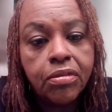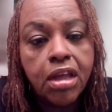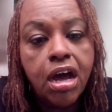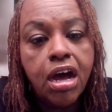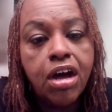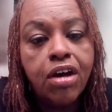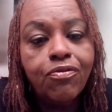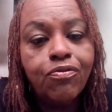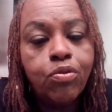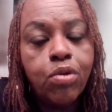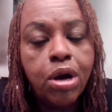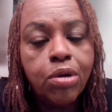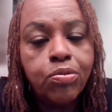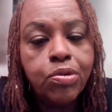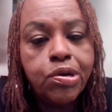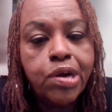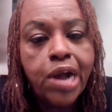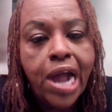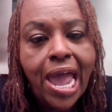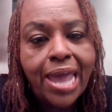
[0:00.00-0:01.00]
of what
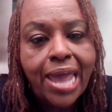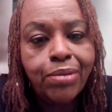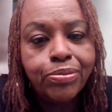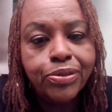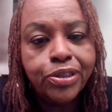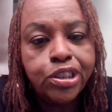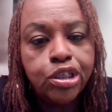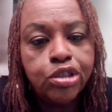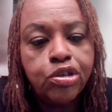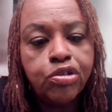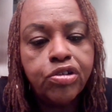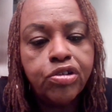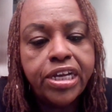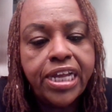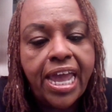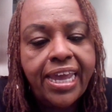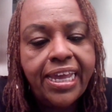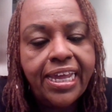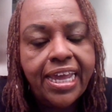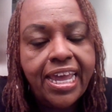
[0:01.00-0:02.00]
we were able to
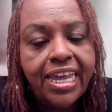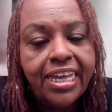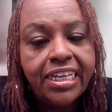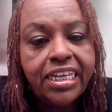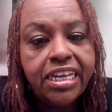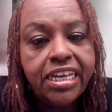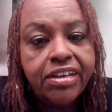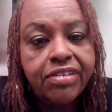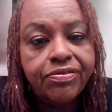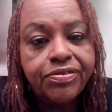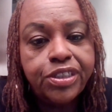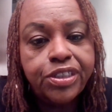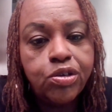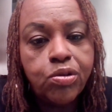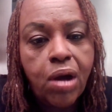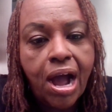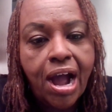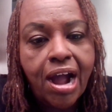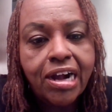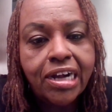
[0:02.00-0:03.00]
create and give to
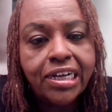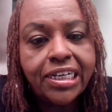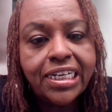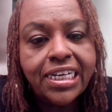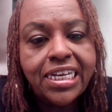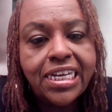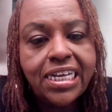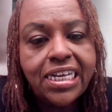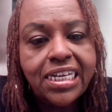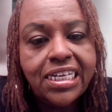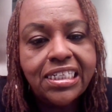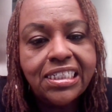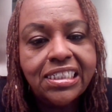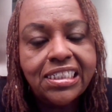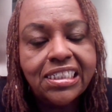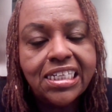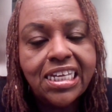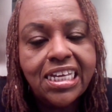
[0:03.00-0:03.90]
our kids